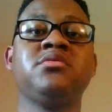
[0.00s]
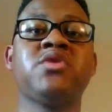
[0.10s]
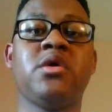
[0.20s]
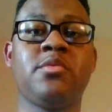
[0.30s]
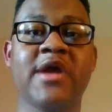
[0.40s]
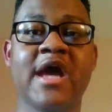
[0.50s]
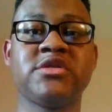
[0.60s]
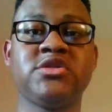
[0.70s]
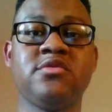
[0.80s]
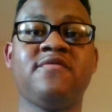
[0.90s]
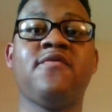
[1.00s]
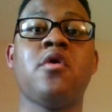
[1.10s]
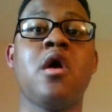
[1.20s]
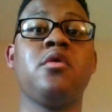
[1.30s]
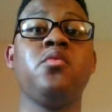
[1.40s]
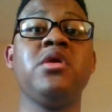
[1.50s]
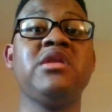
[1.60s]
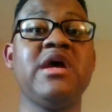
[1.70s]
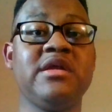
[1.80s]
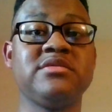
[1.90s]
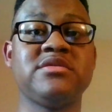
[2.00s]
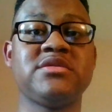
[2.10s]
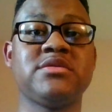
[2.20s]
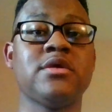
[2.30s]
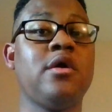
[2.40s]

trailer reaction for Halloween Ends.